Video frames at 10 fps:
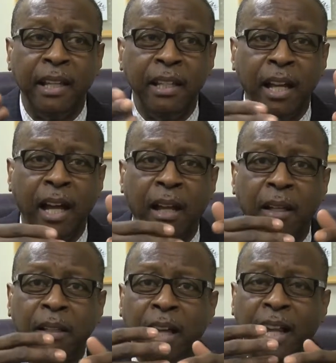
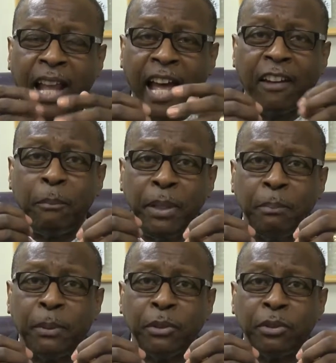a lot of
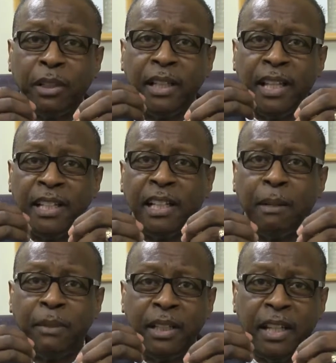people's
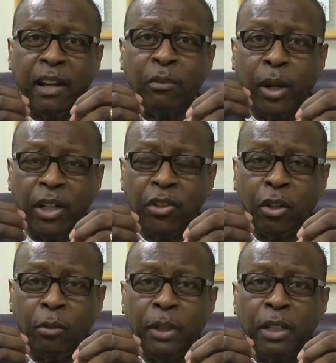income to debt
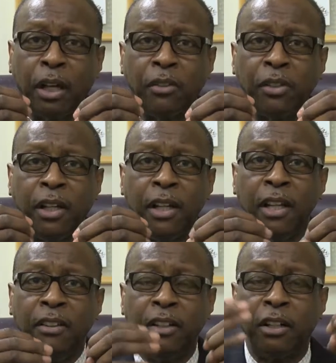ratio, because
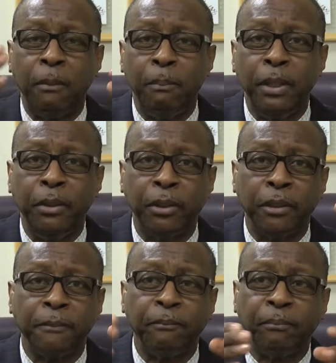the
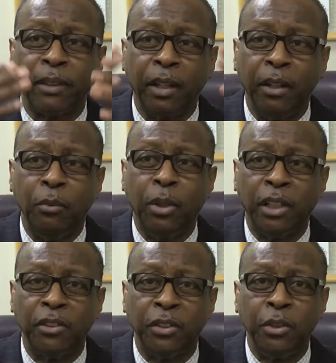computer will
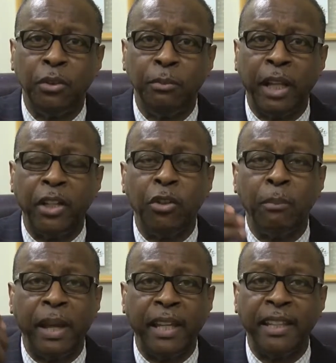assume that you're
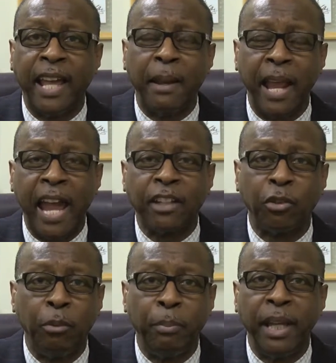making that
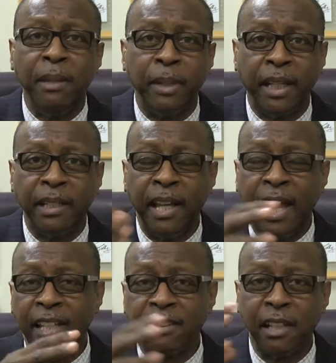actual payment
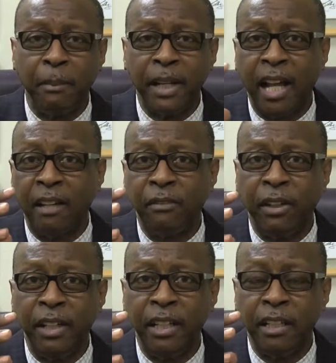and it's coming out of your
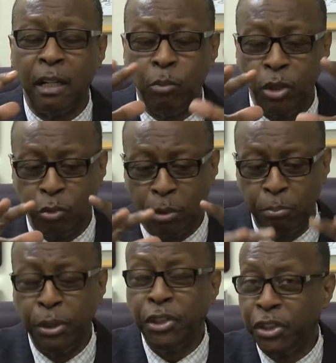income, which will
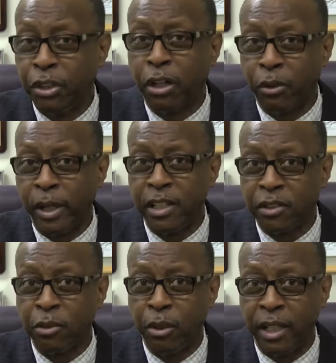push your credit
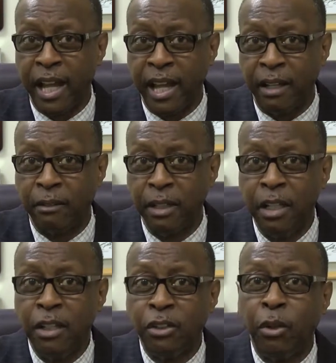score down.
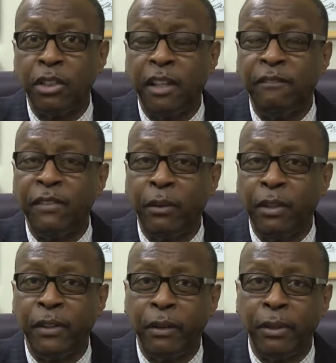So it's very,
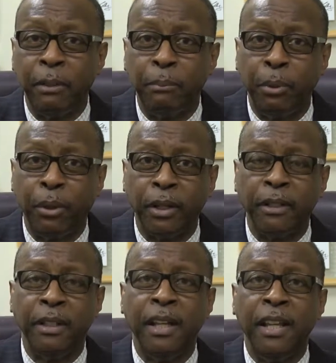very
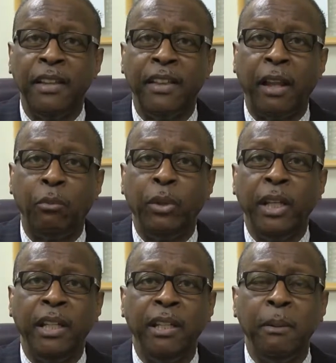important that
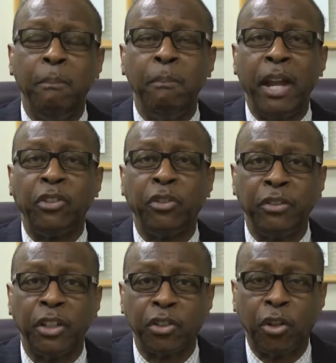we measure
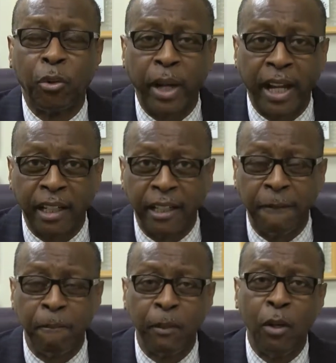this correctly.
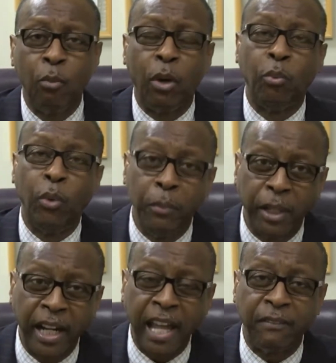What we would
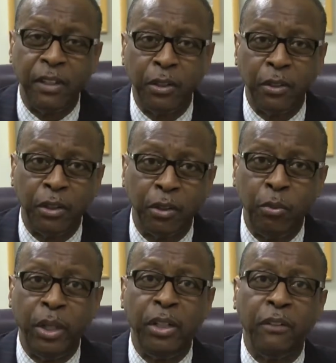like for you to do
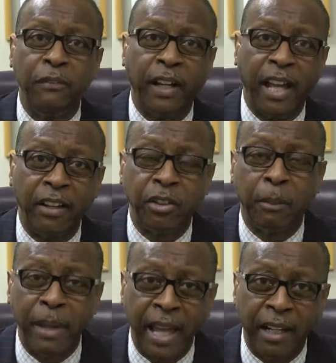when you fill out your
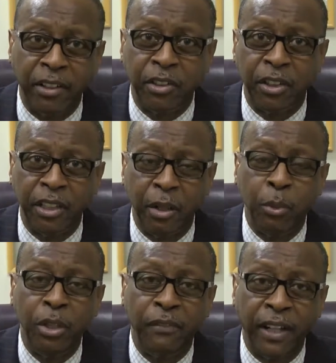balance sheet and
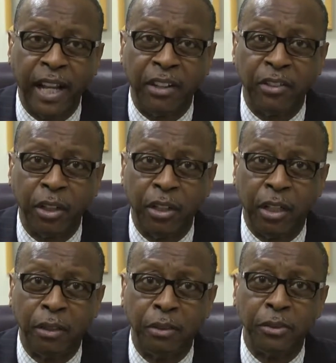when you fill out your
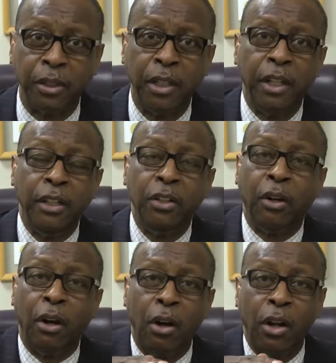goals,
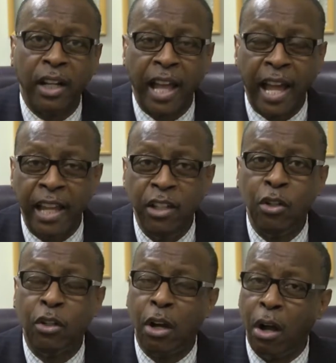you're online,
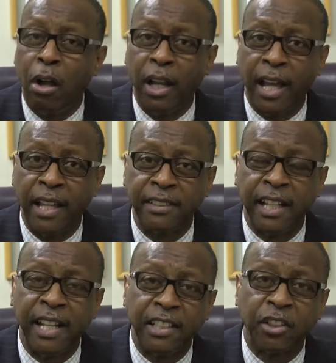you call us
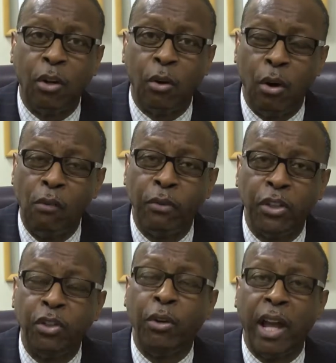and let's go over
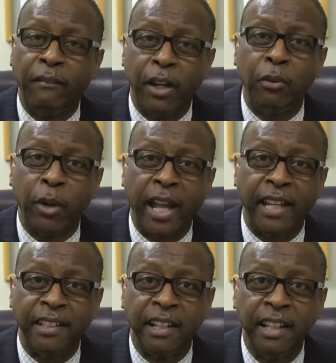it. You have a right